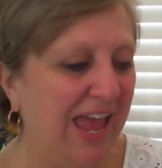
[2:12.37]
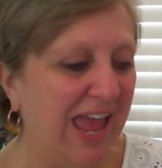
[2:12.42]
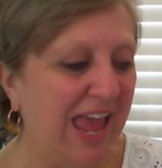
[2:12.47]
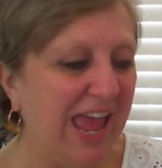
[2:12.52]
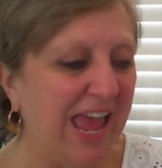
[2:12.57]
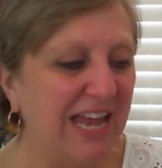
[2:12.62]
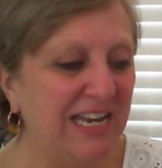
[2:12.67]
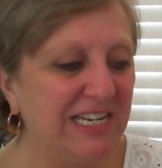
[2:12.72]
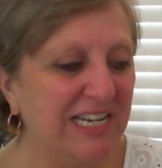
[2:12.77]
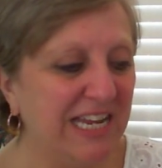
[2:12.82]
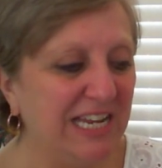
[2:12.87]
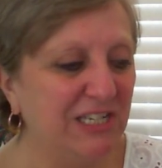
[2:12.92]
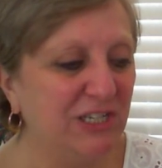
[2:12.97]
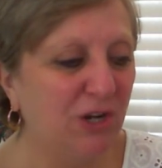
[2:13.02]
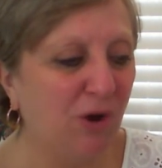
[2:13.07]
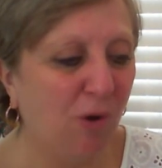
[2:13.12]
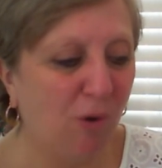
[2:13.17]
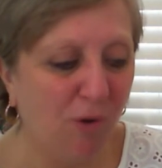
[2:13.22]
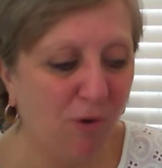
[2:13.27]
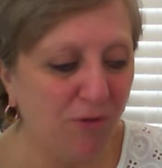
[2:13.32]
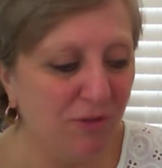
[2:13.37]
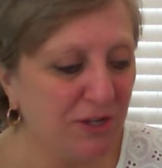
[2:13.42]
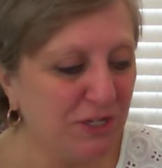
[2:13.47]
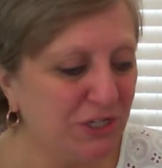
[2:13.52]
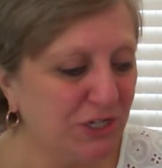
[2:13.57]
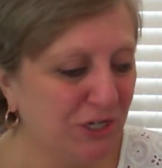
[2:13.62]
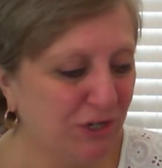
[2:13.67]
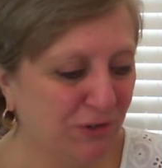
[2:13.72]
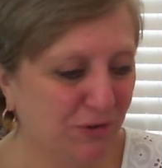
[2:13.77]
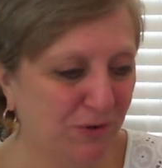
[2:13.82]
and he told the
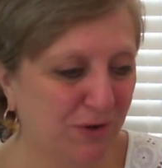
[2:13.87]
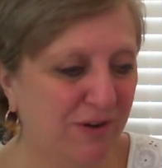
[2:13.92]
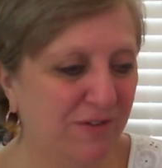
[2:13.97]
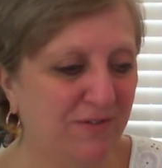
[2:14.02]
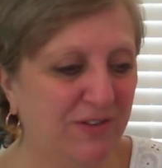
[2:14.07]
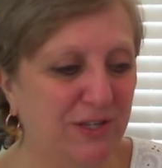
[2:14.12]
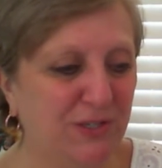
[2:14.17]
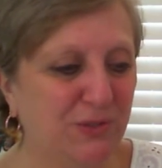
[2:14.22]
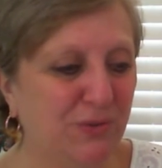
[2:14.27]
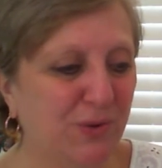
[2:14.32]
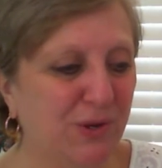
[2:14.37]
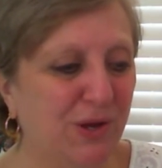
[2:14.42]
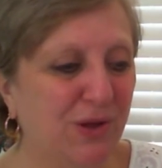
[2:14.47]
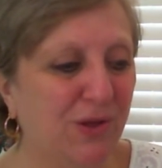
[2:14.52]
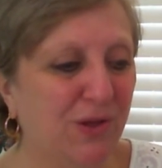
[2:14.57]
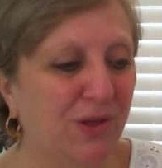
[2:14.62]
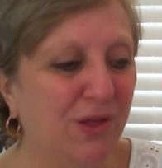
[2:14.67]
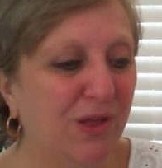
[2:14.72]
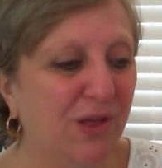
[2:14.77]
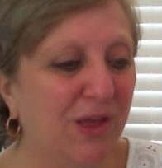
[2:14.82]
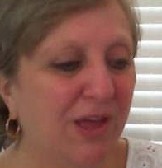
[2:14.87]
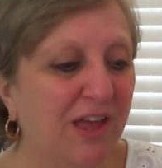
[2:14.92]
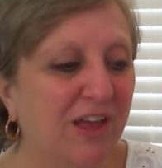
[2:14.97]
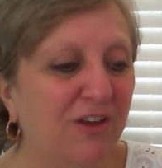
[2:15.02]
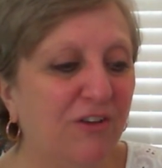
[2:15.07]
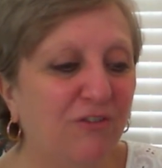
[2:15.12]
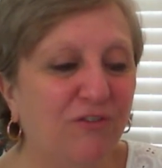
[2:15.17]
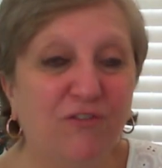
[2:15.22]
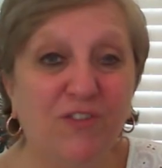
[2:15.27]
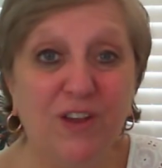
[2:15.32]
children of Israel,
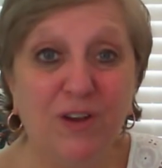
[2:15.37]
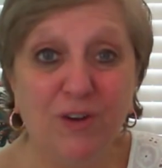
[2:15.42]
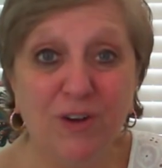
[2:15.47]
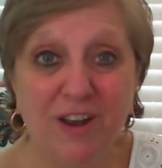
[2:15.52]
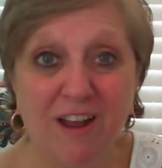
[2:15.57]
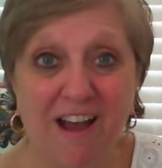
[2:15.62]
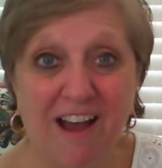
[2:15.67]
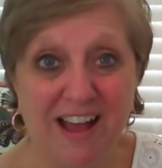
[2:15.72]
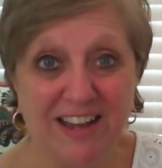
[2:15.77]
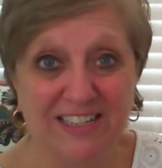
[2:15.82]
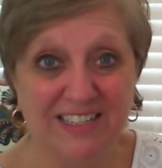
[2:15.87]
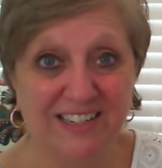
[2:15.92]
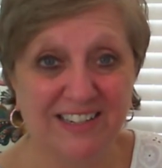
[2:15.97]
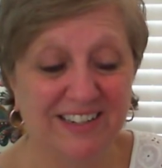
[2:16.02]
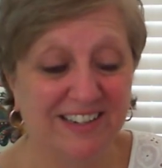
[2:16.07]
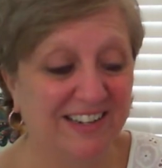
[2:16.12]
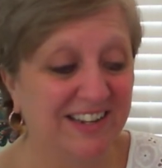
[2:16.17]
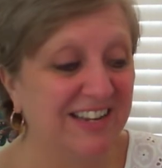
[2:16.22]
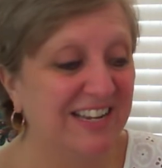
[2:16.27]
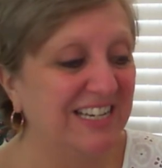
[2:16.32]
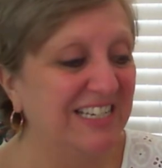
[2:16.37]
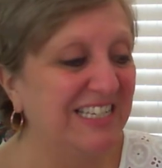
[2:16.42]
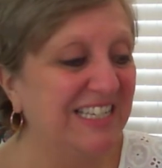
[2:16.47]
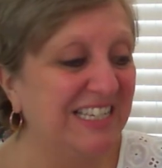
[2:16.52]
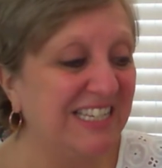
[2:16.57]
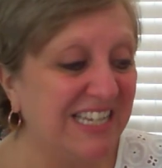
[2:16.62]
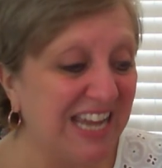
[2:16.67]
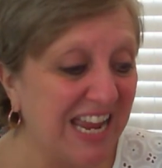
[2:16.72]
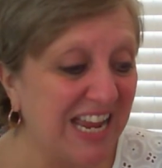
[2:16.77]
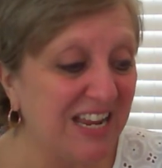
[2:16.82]
"Fear not,
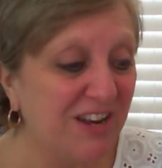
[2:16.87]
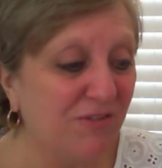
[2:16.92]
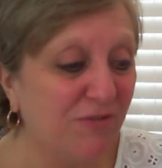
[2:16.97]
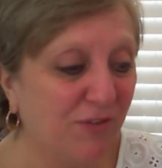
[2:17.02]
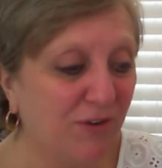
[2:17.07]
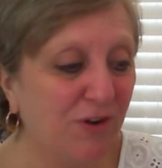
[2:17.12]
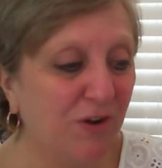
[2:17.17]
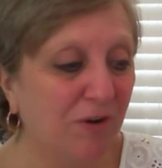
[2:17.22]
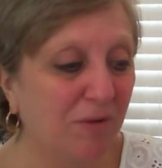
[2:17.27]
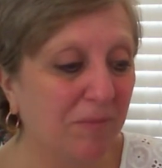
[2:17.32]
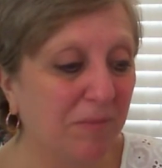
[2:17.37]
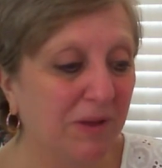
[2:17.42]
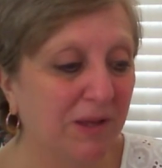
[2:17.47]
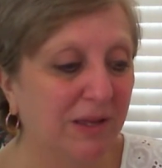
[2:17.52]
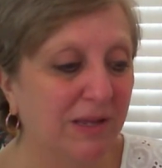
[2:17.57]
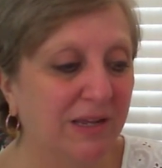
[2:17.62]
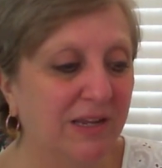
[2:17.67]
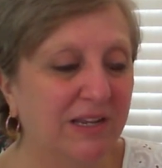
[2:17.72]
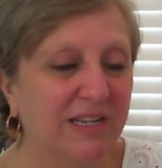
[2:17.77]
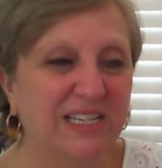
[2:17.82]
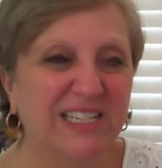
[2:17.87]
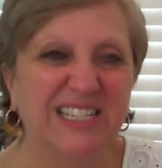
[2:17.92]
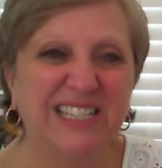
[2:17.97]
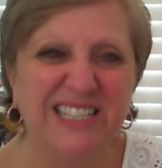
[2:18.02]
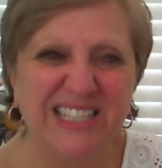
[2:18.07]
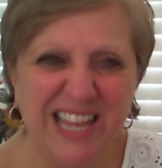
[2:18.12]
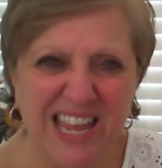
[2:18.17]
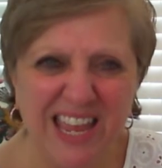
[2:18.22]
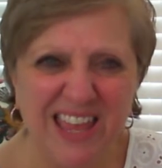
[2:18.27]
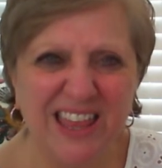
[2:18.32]
stand firm.
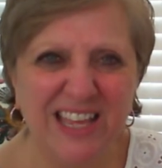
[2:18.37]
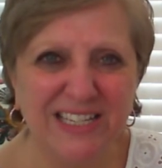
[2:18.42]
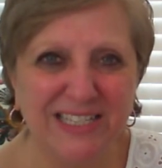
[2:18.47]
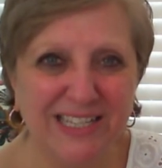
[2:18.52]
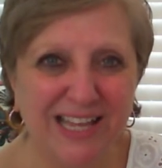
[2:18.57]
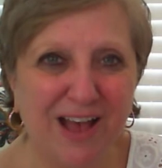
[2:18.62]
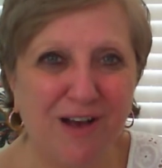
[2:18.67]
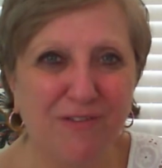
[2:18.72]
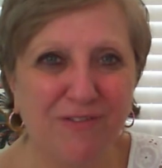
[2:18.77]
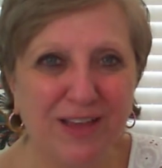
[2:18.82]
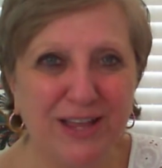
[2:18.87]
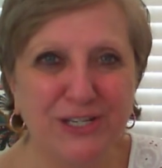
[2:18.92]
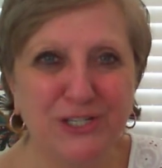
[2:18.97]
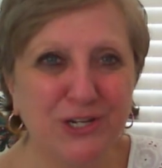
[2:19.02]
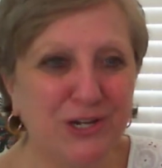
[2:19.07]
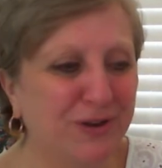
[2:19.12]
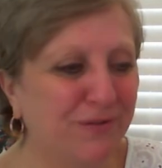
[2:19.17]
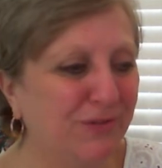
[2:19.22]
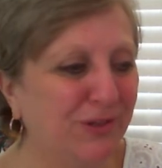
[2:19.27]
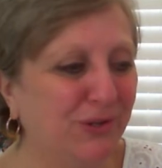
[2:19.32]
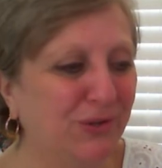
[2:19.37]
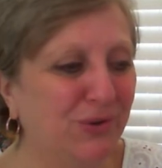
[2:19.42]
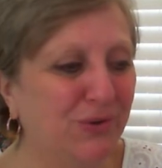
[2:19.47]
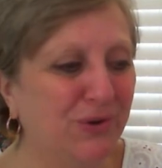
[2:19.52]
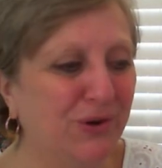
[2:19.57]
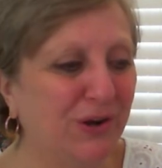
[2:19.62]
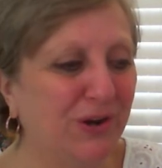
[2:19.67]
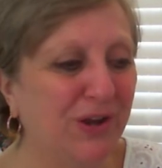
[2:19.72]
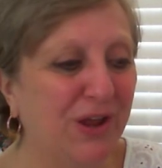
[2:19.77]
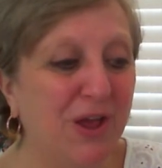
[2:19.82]
See the salvation of the
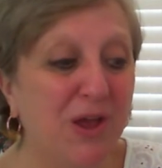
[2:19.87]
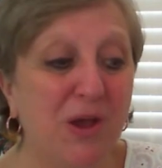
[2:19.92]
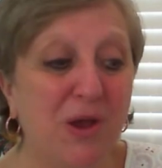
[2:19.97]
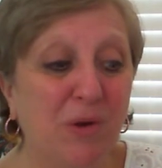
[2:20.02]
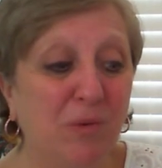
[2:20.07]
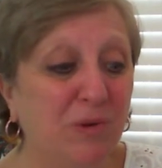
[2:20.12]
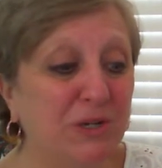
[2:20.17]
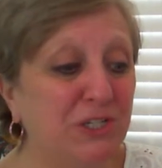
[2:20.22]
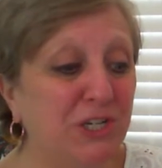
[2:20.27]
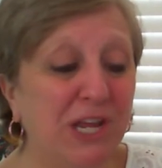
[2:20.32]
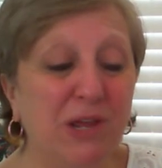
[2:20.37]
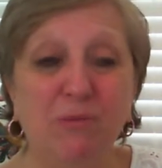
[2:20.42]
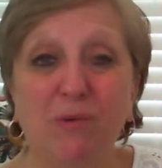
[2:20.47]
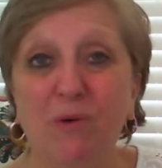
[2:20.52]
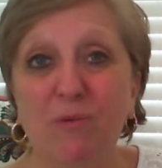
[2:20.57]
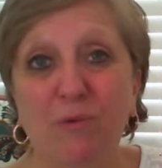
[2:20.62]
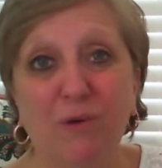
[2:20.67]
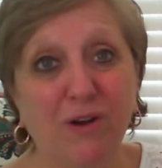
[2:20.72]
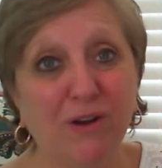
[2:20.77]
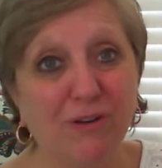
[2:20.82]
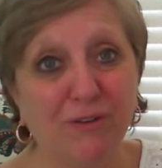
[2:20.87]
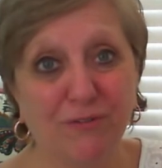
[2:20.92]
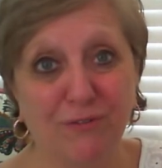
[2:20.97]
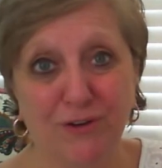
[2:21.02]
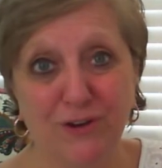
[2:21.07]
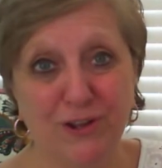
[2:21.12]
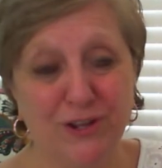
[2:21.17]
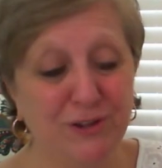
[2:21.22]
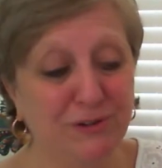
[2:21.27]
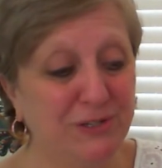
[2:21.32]
Lord, which he will work for
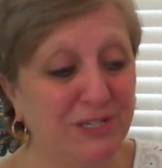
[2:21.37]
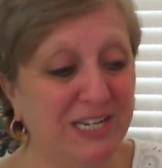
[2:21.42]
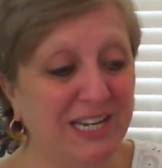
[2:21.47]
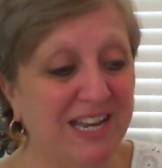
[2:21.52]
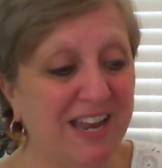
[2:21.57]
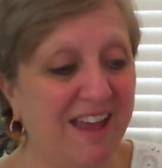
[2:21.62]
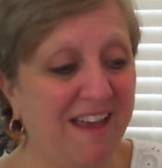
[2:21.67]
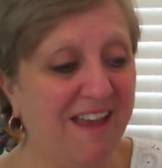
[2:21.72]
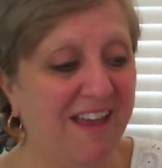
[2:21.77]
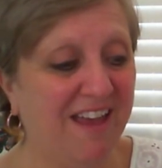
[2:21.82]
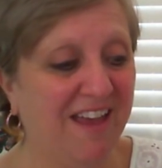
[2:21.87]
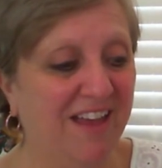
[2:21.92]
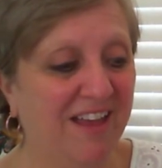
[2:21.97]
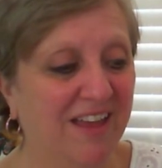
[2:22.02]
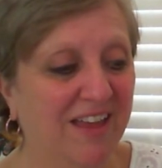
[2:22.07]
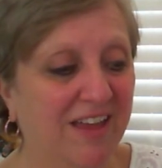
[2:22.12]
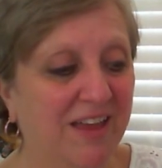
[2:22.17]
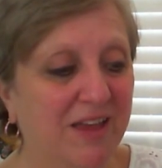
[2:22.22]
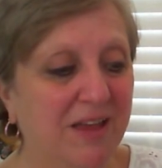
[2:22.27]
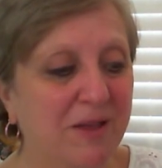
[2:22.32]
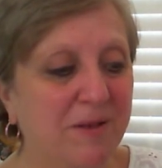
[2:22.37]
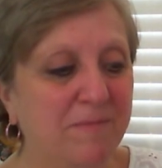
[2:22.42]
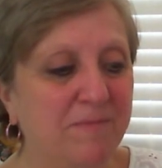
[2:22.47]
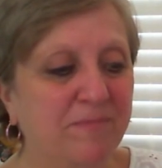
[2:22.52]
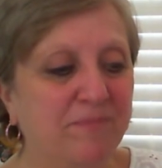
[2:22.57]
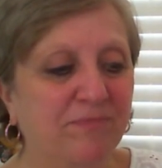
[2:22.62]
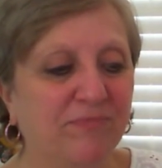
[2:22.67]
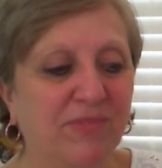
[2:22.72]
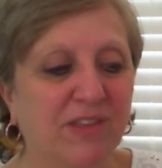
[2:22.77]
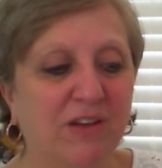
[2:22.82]
you today.
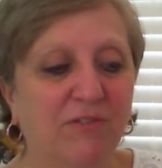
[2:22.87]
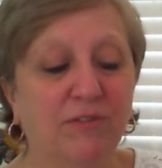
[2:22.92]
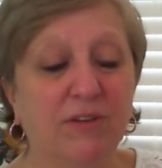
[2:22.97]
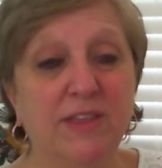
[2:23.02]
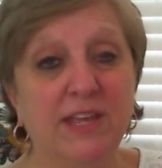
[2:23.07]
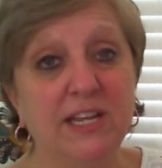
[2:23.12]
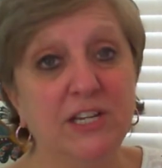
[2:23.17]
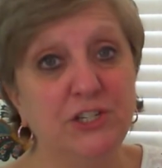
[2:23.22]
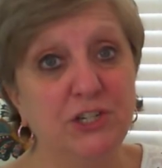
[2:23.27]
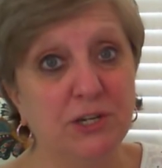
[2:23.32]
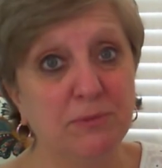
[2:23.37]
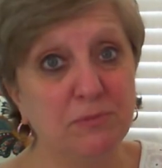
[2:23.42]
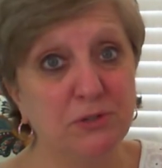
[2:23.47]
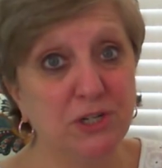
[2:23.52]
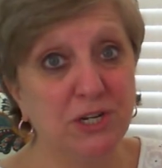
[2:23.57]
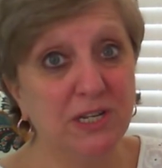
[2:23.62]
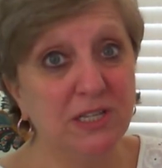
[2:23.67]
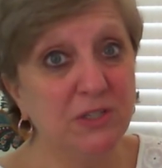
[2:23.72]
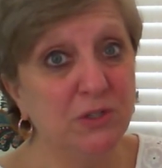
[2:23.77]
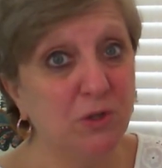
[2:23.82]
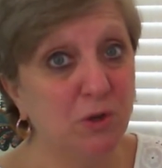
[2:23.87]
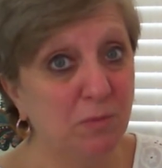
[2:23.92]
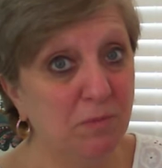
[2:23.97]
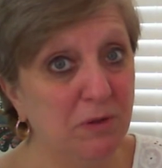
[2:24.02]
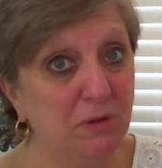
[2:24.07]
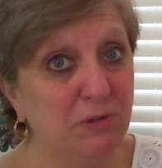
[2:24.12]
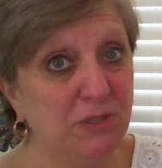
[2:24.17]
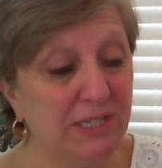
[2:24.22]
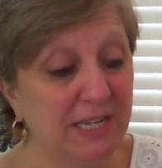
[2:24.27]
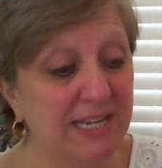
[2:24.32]
For the Egyptians whom you
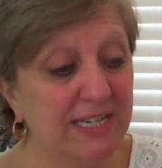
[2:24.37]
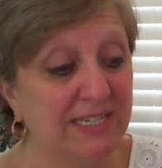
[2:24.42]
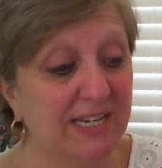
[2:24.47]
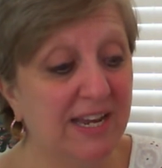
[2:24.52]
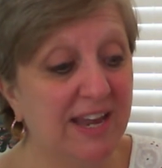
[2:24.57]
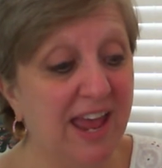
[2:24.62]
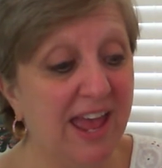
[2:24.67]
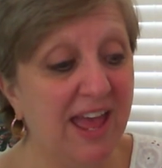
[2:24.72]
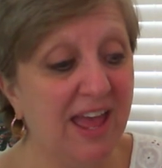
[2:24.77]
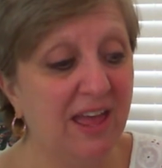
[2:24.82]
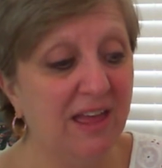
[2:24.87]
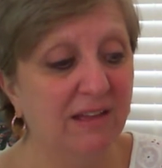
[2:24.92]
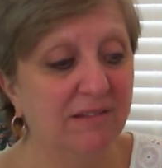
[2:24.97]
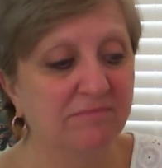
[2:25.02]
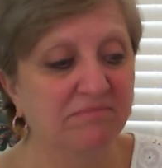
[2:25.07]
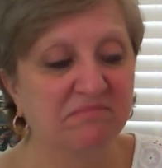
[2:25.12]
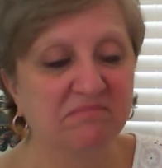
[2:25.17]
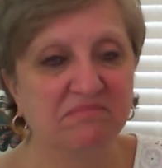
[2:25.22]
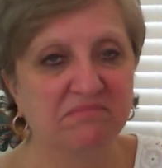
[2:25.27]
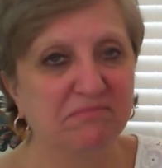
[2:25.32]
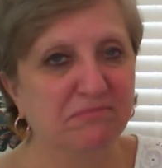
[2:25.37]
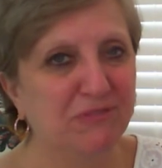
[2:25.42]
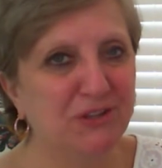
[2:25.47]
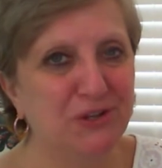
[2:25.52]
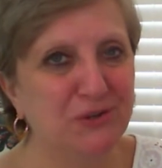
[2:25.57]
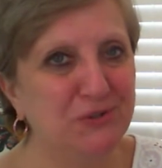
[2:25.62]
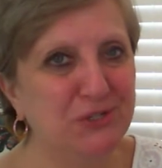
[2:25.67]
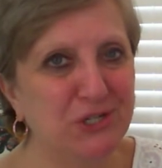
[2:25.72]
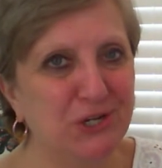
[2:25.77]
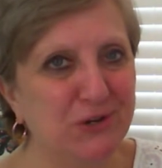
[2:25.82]
see today, you
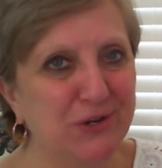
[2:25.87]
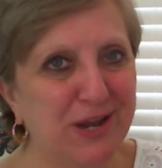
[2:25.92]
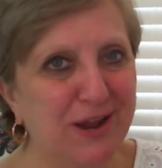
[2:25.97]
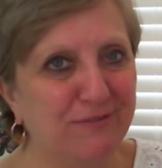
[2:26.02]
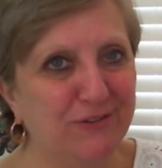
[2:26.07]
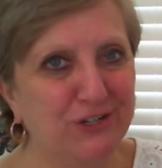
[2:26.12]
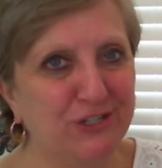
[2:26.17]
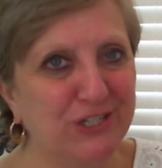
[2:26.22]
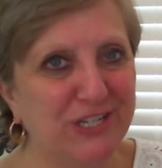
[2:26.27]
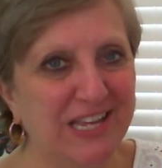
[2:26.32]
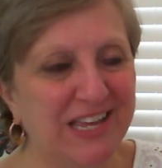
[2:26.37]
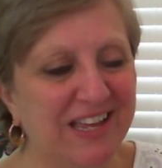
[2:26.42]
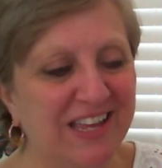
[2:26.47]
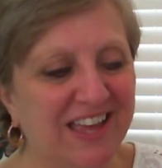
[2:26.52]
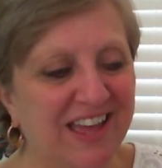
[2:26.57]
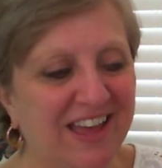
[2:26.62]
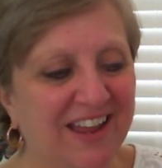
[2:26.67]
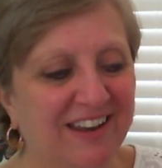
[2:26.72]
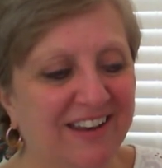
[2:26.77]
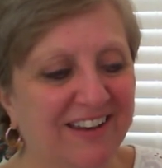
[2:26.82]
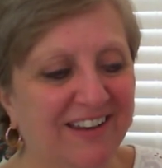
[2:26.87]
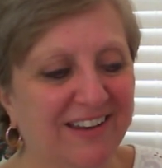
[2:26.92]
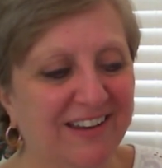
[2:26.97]
shall never see again.